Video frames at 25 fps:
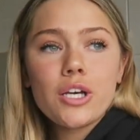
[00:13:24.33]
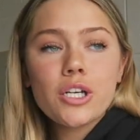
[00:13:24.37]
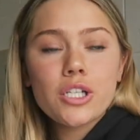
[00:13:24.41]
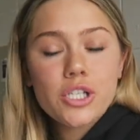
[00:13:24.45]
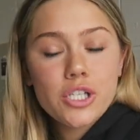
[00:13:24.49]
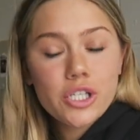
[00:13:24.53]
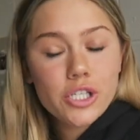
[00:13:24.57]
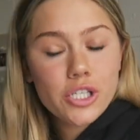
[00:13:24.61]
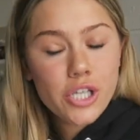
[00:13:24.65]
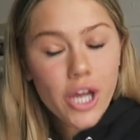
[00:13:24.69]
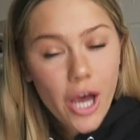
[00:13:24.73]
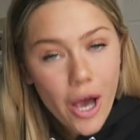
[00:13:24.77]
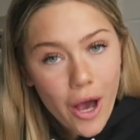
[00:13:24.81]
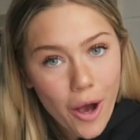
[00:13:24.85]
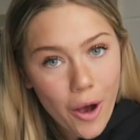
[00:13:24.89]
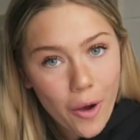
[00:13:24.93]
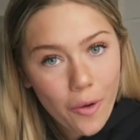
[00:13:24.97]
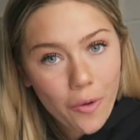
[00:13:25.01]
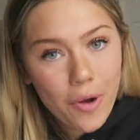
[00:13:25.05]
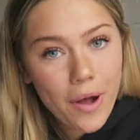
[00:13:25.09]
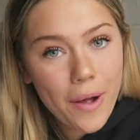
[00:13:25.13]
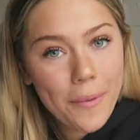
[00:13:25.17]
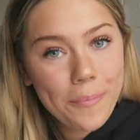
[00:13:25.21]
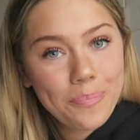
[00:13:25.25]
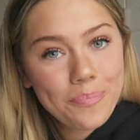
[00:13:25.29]

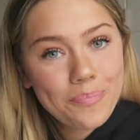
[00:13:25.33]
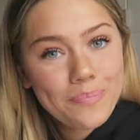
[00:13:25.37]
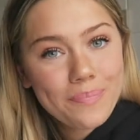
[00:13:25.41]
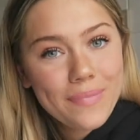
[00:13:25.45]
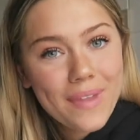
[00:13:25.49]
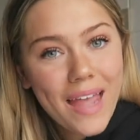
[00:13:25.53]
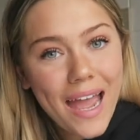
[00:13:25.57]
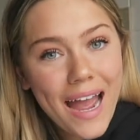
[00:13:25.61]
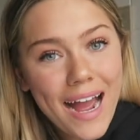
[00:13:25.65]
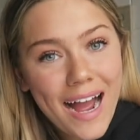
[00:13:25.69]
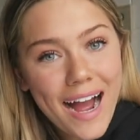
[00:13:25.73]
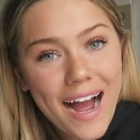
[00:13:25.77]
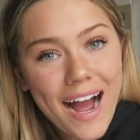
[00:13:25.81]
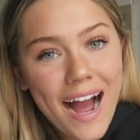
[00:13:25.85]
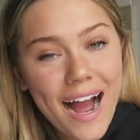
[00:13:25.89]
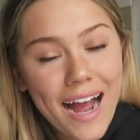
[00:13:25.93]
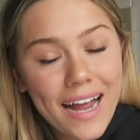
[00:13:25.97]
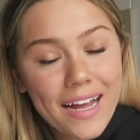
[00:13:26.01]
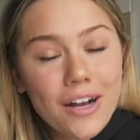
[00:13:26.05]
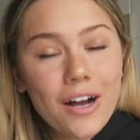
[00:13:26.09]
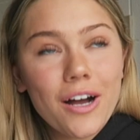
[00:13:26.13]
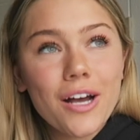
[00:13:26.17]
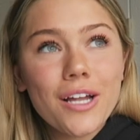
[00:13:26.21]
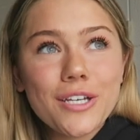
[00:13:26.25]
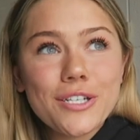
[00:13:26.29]
So
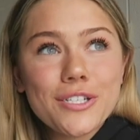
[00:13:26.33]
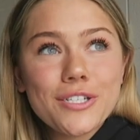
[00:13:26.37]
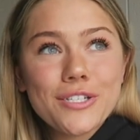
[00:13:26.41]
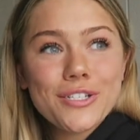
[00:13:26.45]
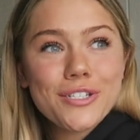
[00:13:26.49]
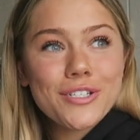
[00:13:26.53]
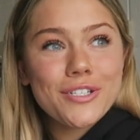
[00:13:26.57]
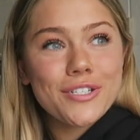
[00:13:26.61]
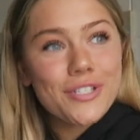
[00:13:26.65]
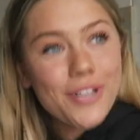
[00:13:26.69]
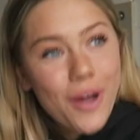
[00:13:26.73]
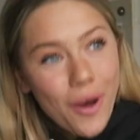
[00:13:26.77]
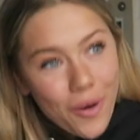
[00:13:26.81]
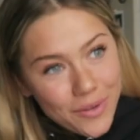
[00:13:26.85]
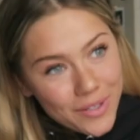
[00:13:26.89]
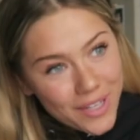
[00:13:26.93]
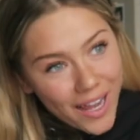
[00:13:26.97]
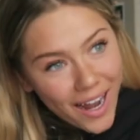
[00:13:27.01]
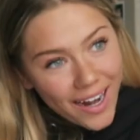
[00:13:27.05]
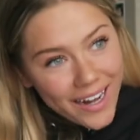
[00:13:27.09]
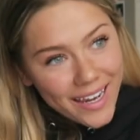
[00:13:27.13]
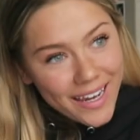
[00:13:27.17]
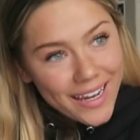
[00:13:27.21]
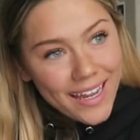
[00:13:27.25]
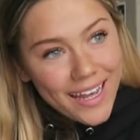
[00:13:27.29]
I got so
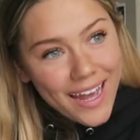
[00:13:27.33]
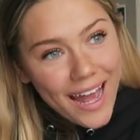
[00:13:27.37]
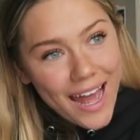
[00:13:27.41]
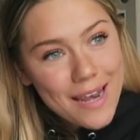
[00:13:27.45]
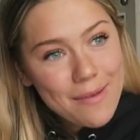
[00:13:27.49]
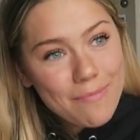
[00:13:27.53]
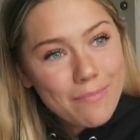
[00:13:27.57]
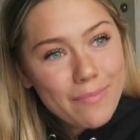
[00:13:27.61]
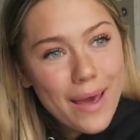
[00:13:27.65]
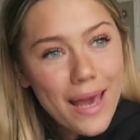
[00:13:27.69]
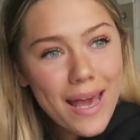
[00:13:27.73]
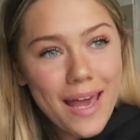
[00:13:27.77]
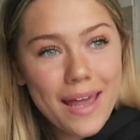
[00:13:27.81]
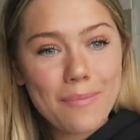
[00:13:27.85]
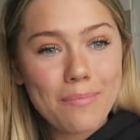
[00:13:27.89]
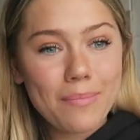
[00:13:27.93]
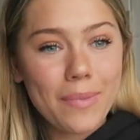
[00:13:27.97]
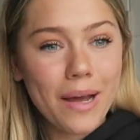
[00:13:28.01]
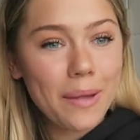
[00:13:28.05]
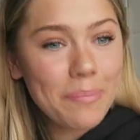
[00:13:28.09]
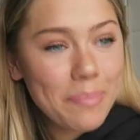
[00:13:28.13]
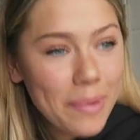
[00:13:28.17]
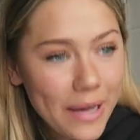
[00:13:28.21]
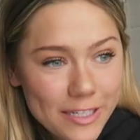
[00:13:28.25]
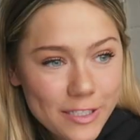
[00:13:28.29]
lucky and met
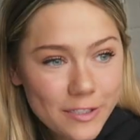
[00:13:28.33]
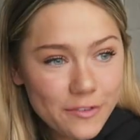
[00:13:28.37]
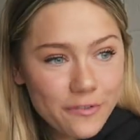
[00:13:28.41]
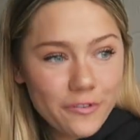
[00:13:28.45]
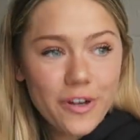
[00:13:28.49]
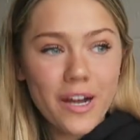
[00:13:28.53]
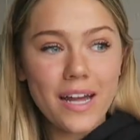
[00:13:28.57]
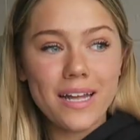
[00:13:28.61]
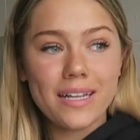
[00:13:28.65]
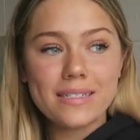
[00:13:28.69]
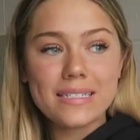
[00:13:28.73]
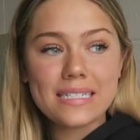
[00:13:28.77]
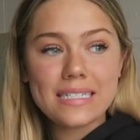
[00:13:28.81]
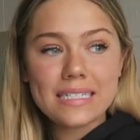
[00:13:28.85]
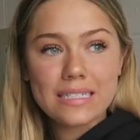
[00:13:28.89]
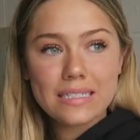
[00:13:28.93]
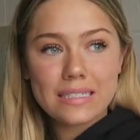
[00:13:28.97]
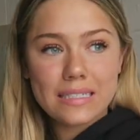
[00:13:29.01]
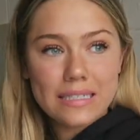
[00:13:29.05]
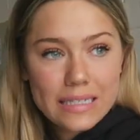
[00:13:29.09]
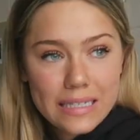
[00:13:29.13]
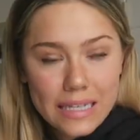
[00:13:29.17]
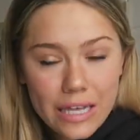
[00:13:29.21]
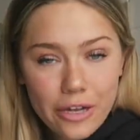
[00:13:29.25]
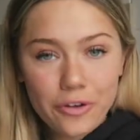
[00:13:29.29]
my best friends
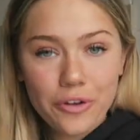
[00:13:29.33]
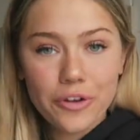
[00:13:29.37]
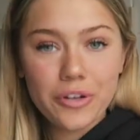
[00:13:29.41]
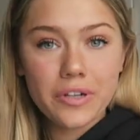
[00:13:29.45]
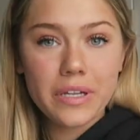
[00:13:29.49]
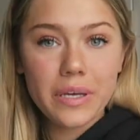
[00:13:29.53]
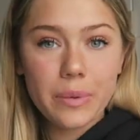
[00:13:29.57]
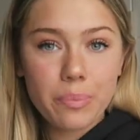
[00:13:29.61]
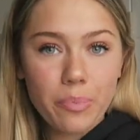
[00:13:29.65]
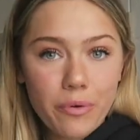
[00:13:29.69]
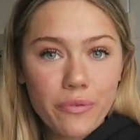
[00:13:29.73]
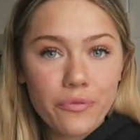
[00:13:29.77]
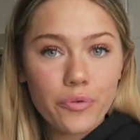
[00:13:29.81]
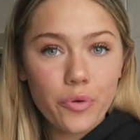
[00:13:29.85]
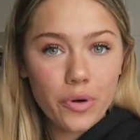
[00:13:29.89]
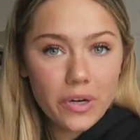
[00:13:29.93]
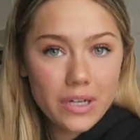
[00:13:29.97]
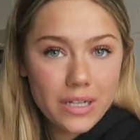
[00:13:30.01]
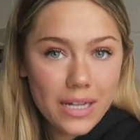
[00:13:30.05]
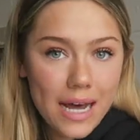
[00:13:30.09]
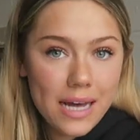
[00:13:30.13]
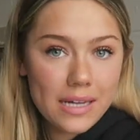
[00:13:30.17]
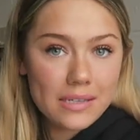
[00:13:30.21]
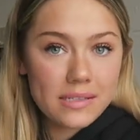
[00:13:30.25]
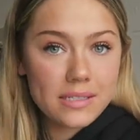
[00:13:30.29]
literally before
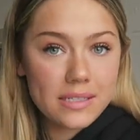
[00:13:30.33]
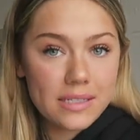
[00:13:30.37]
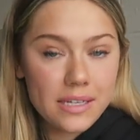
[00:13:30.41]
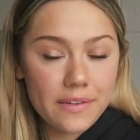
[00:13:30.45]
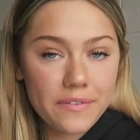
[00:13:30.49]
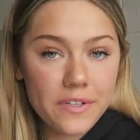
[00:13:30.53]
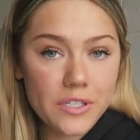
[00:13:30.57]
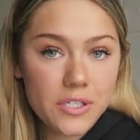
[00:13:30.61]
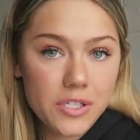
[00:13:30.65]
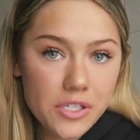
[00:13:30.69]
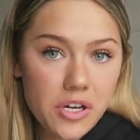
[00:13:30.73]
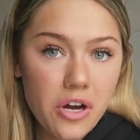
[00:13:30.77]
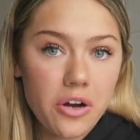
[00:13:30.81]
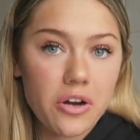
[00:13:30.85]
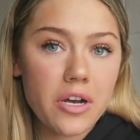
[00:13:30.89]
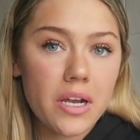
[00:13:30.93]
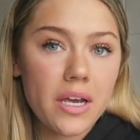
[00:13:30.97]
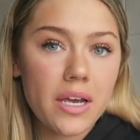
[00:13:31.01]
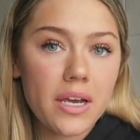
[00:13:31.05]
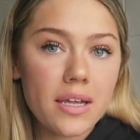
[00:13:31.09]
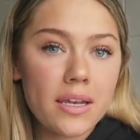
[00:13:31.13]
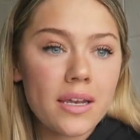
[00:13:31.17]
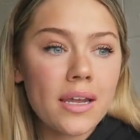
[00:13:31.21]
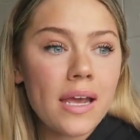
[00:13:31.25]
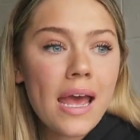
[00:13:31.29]
classes even
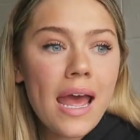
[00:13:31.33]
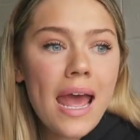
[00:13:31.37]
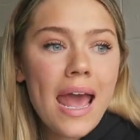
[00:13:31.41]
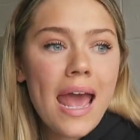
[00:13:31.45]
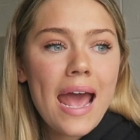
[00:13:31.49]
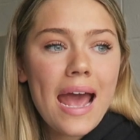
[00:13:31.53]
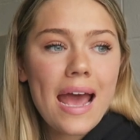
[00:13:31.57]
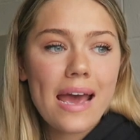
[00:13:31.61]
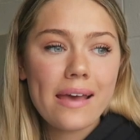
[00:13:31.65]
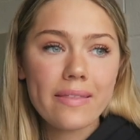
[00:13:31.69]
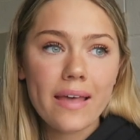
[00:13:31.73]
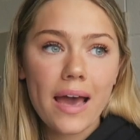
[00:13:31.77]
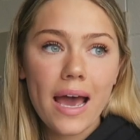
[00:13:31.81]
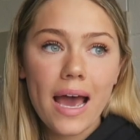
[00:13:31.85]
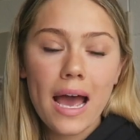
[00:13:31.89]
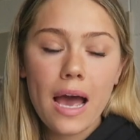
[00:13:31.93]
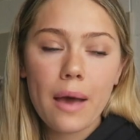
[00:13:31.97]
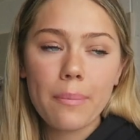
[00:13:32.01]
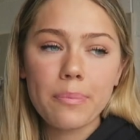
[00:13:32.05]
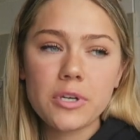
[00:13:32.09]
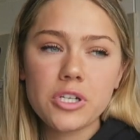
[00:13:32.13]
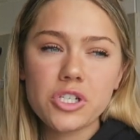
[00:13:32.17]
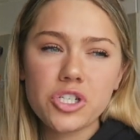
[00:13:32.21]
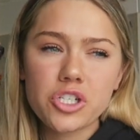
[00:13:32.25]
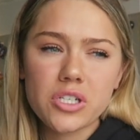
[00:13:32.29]
started, and that
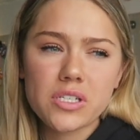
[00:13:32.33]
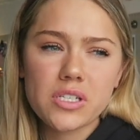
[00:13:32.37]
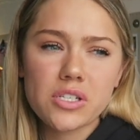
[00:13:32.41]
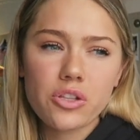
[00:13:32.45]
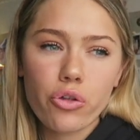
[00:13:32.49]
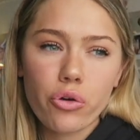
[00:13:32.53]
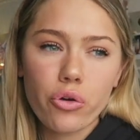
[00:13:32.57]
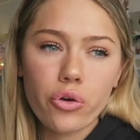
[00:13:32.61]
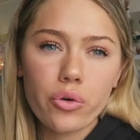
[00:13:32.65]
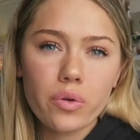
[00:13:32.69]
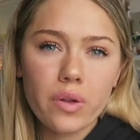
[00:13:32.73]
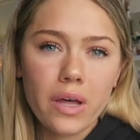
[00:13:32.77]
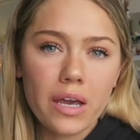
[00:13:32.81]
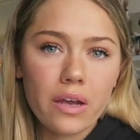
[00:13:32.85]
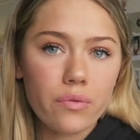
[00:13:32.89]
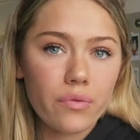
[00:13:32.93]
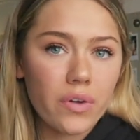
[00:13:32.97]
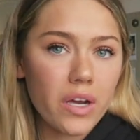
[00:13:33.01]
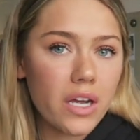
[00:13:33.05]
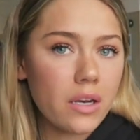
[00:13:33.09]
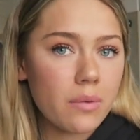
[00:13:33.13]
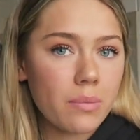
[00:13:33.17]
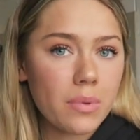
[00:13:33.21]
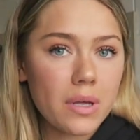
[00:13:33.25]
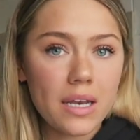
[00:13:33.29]
happened just through like
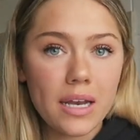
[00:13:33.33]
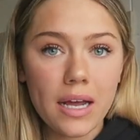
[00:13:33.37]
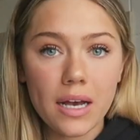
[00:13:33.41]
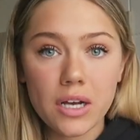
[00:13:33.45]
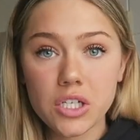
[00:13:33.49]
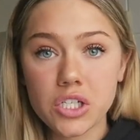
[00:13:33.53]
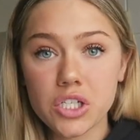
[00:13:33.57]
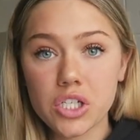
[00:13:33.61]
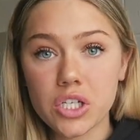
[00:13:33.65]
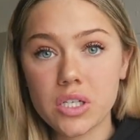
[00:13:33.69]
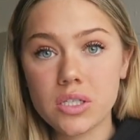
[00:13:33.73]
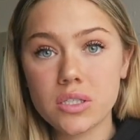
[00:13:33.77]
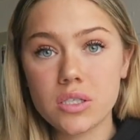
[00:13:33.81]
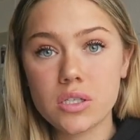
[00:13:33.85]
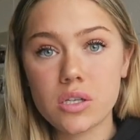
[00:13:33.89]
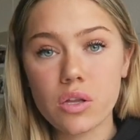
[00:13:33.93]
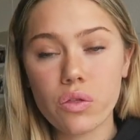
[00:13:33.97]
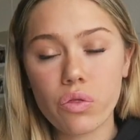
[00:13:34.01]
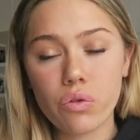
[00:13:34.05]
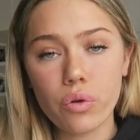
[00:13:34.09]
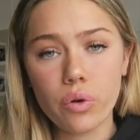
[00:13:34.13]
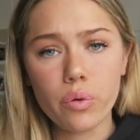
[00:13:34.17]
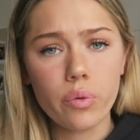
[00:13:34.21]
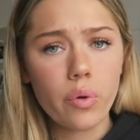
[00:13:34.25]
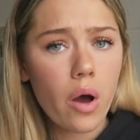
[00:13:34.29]
random connections
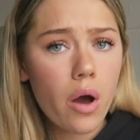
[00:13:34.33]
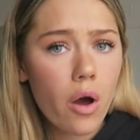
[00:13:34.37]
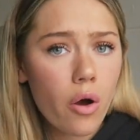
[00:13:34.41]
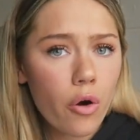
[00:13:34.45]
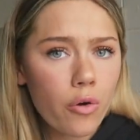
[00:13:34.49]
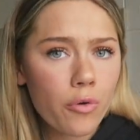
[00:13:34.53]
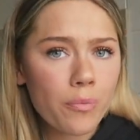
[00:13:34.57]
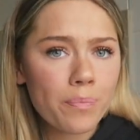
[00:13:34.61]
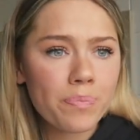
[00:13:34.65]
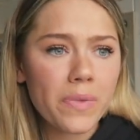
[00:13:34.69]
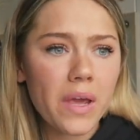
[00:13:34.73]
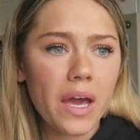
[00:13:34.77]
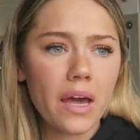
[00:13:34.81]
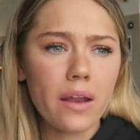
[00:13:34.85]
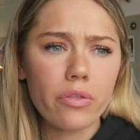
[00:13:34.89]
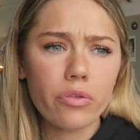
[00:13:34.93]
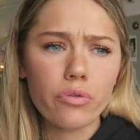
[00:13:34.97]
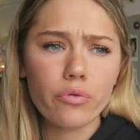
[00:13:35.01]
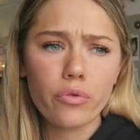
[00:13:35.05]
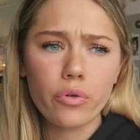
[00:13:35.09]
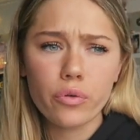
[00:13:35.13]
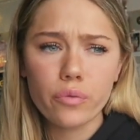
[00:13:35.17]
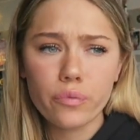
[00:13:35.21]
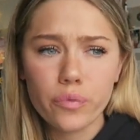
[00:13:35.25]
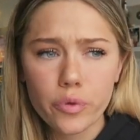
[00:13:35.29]
through home
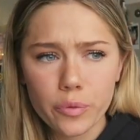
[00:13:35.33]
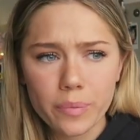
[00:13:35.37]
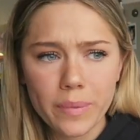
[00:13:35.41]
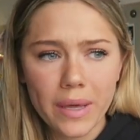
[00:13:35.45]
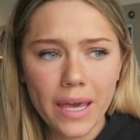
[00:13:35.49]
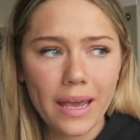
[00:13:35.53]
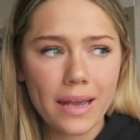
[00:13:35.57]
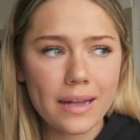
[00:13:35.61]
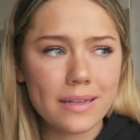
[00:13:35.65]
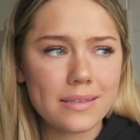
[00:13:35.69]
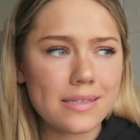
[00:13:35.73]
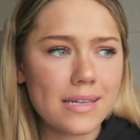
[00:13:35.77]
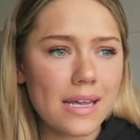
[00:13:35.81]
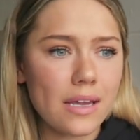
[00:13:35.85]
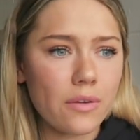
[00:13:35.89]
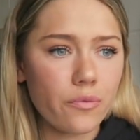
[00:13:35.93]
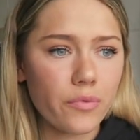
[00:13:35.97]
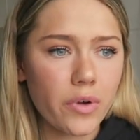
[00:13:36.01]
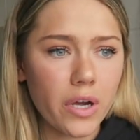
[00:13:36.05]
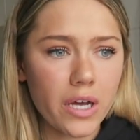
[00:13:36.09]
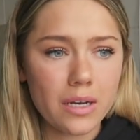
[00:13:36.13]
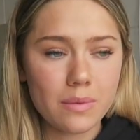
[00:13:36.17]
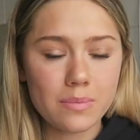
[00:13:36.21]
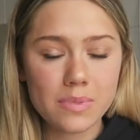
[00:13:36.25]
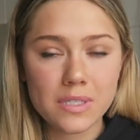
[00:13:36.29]
and through roommates and
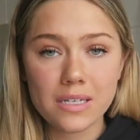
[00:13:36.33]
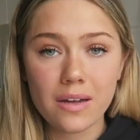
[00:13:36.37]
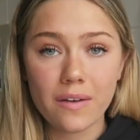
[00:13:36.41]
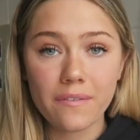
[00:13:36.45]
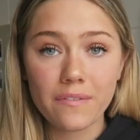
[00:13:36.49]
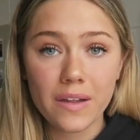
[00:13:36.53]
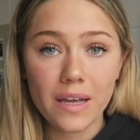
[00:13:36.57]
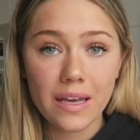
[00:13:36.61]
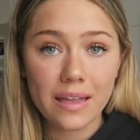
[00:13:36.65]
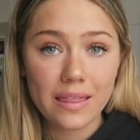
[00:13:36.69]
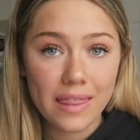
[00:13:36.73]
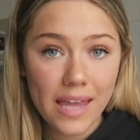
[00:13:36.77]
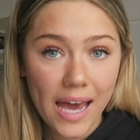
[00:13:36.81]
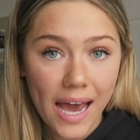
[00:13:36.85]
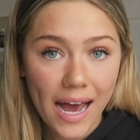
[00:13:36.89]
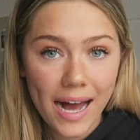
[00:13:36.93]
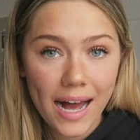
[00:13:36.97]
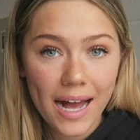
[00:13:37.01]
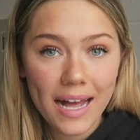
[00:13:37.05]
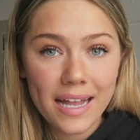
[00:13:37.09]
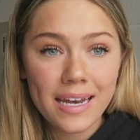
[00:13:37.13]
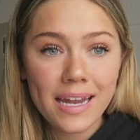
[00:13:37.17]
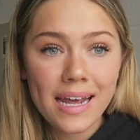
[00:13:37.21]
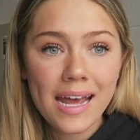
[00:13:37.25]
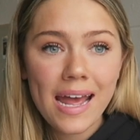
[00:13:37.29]
random stuff like
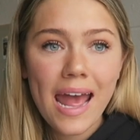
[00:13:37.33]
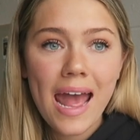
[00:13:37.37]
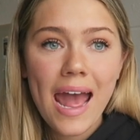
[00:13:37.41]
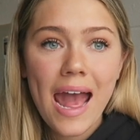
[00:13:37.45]
that,